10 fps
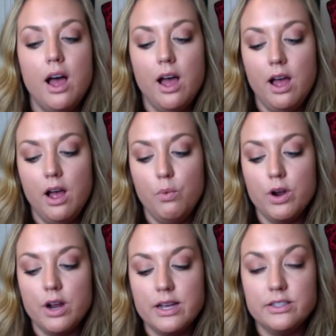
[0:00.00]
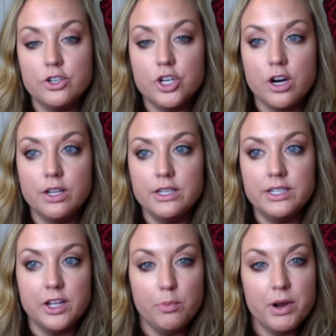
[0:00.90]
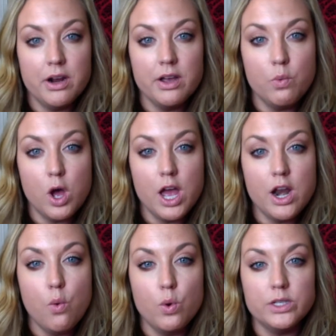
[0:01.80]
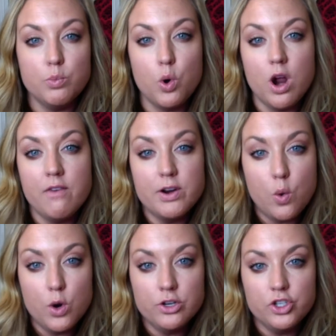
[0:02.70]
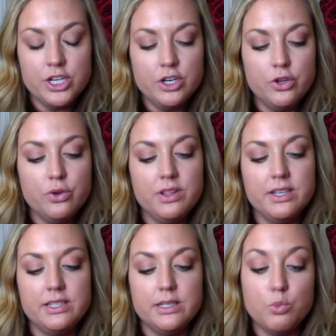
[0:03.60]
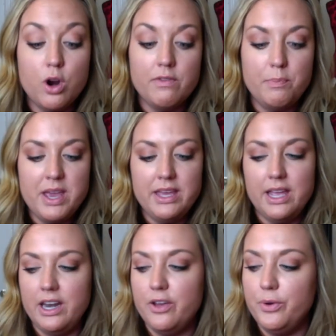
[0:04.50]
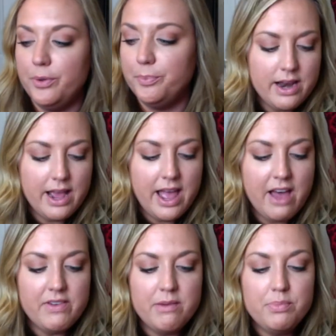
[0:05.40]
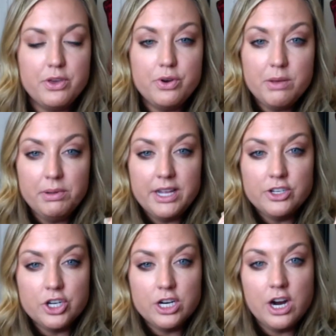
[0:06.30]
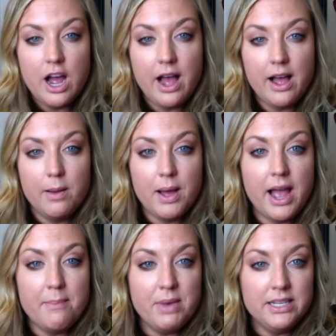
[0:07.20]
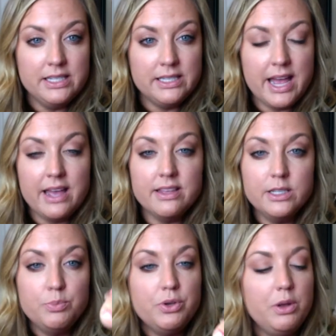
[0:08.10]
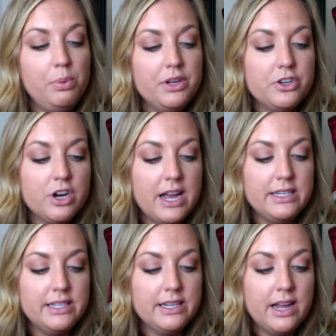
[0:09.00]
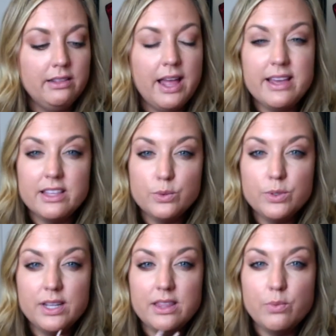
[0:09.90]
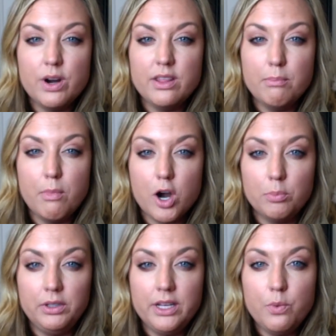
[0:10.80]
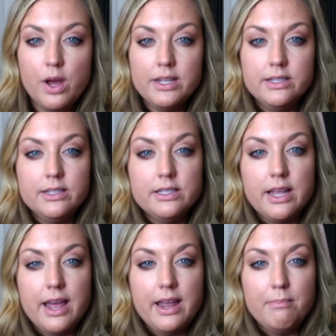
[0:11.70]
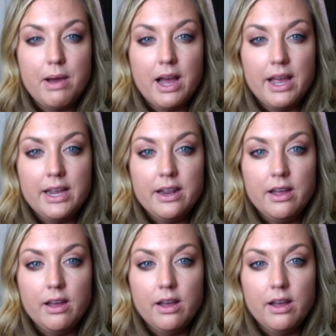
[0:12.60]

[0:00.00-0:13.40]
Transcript: whereas the Charlotte Tilbury one was more of an orangey nude. This is more of a pinky nude. And I have a beauty blender. I must say this beauty blender I did not like. This was like one of the marbly ones, and mine